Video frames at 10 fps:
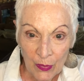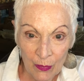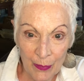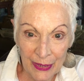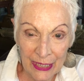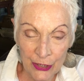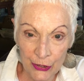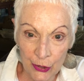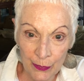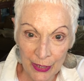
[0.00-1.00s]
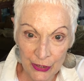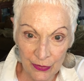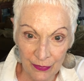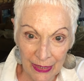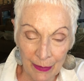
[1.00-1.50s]
We've been in too much
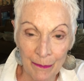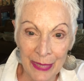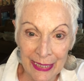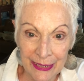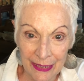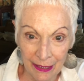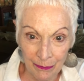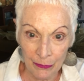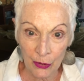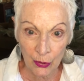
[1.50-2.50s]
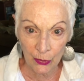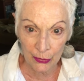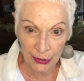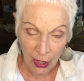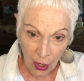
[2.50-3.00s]
of a lamenting
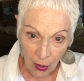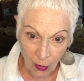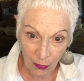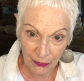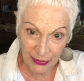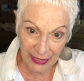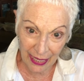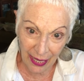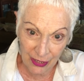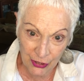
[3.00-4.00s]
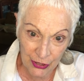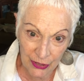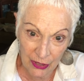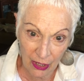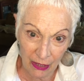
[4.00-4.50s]
mood over the
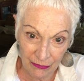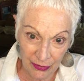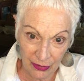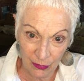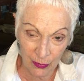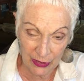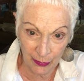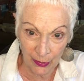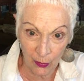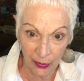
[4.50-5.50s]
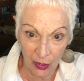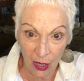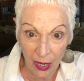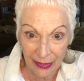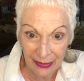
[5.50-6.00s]
actions of what's been going
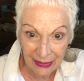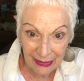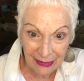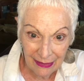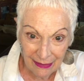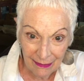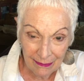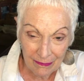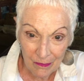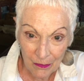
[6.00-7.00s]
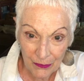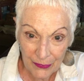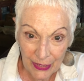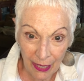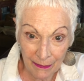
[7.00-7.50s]
on.
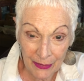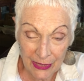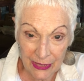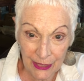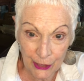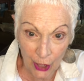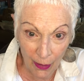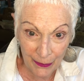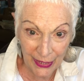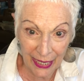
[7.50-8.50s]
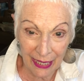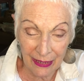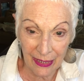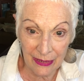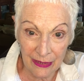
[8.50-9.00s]
Time to stop that,
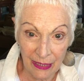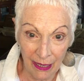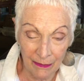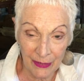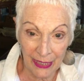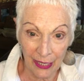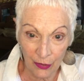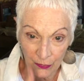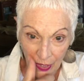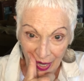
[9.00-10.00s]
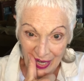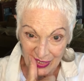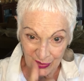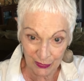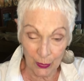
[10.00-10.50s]
and time to get our
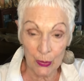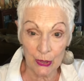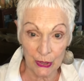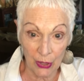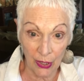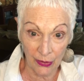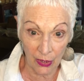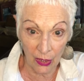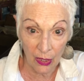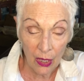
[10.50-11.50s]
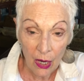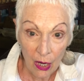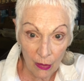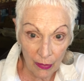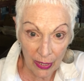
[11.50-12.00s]
eyes focused on the
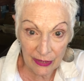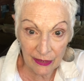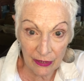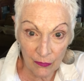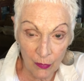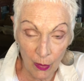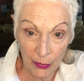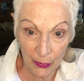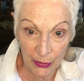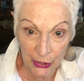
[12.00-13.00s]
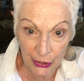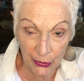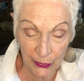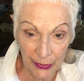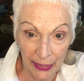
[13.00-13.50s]
horizon of what we wish to
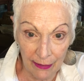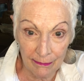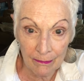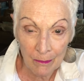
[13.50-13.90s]
create.